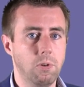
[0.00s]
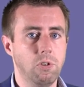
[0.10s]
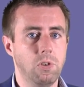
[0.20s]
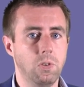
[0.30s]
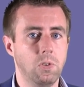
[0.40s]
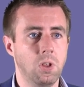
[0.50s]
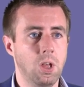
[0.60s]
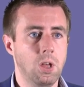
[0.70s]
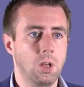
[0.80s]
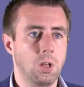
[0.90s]
versions,
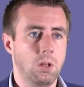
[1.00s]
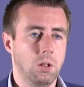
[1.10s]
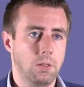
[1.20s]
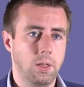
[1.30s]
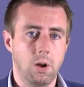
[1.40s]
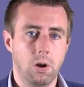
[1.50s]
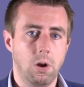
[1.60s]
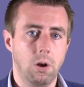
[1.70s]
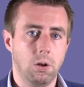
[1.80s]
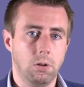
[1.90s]
they
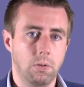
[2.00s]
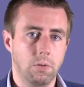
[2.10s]
are